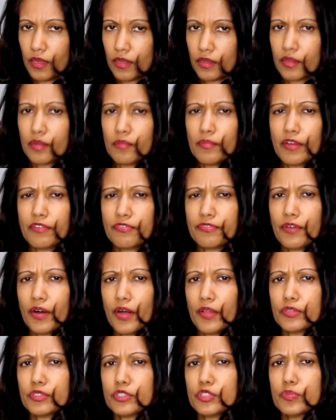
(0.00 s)
Then my
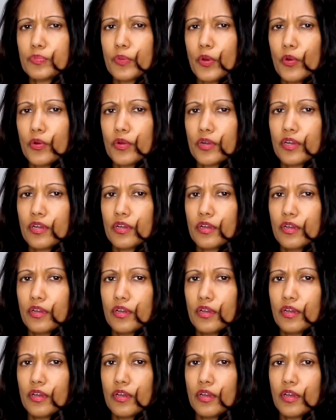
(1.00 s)
father spoke,
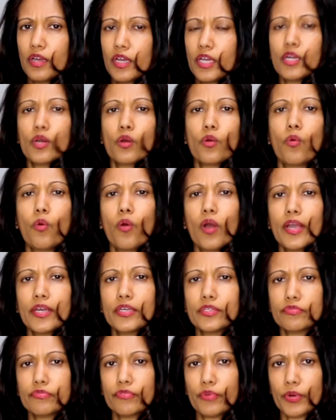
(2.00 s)
in a
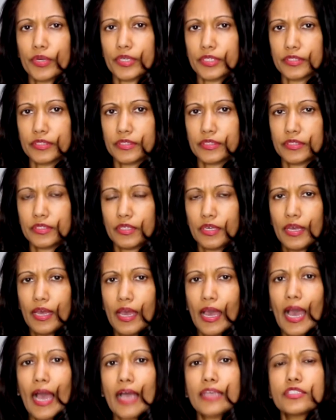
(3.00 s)
quiet voice,
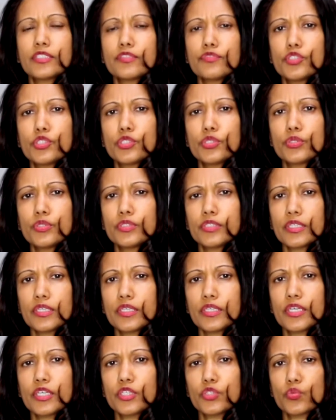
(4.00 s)
as if
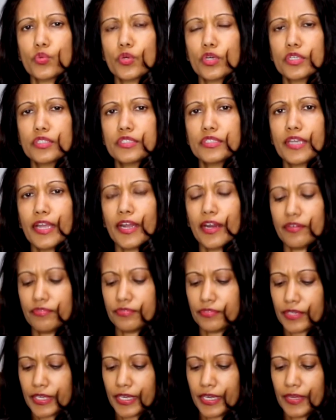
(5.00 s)
choosing his words
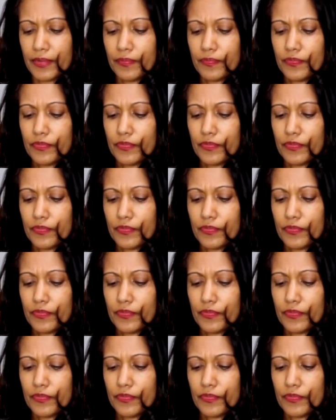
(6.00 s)
carefully.